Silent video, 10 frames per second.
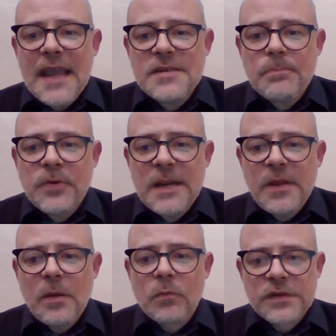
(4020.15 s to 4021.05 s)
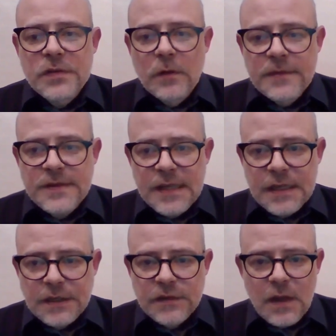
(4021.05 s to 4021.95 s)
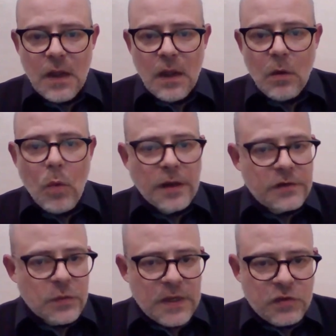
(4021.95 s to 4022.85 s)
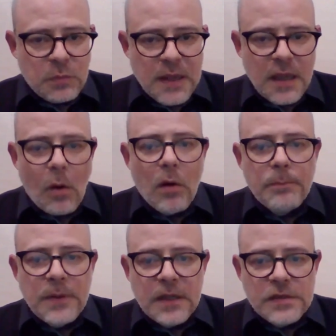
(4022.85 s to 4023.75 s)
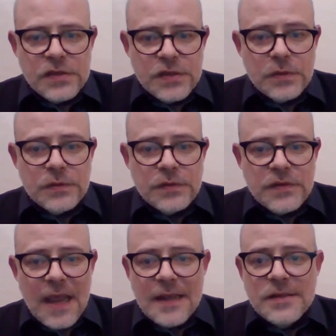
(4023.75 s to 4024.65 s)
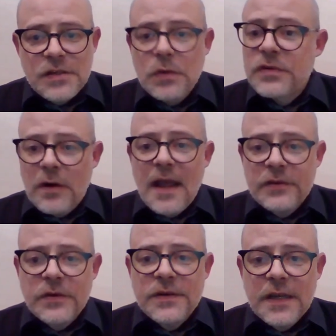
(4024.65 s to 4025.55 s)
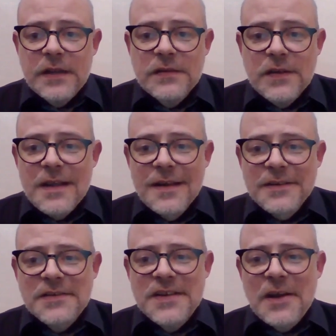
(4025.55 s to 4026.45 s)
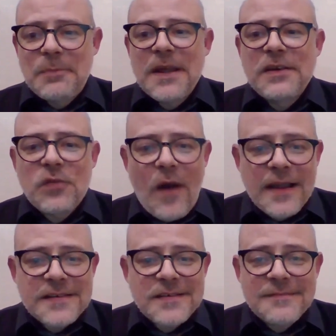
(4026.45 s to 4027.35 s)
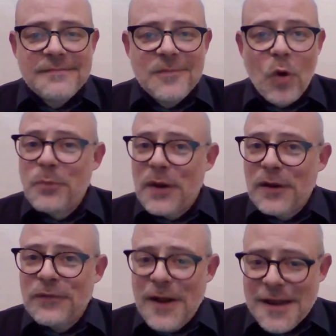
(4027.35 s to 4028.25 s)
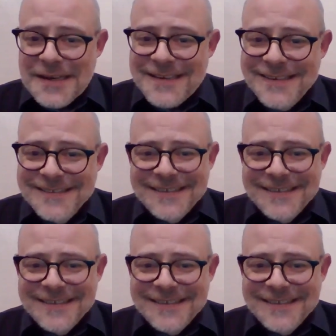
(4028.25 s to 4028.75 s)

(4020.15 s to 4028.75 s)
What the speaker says: 8 premium reserved tickets, one to each play, or pick and choose and use your extra tickets to see a play twice or bring a friend.